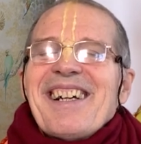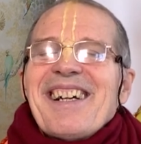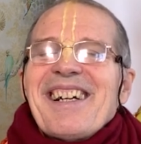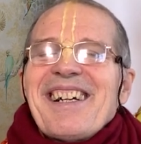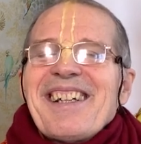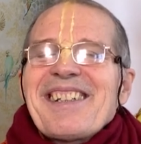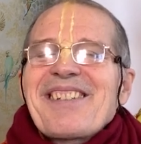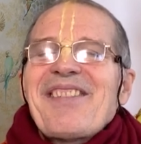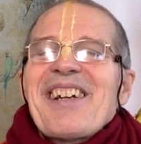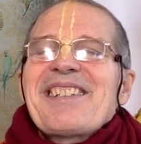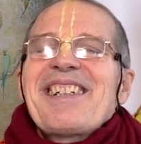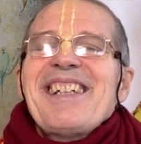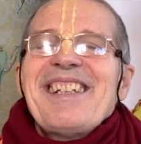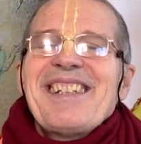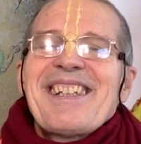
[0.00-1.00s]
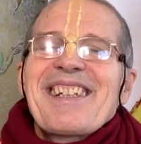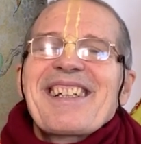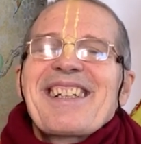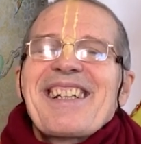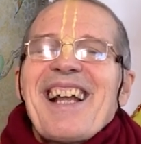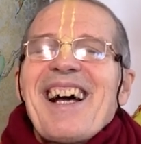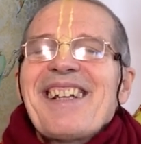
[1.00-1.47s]
especially the
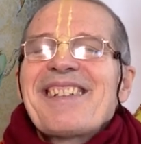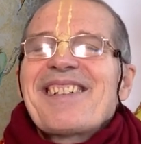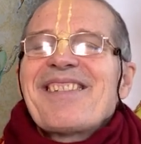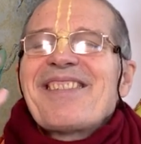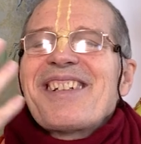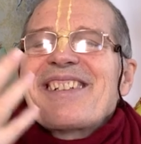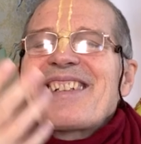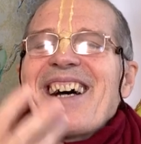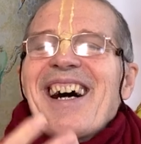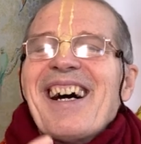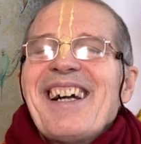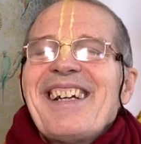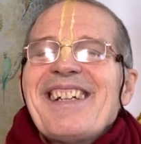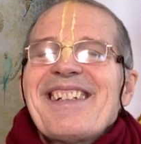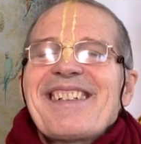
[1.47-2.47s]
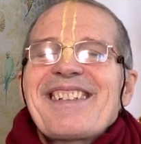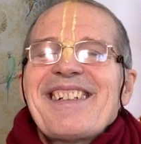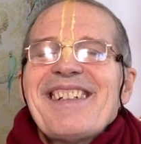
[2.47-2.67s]
glance of his eyes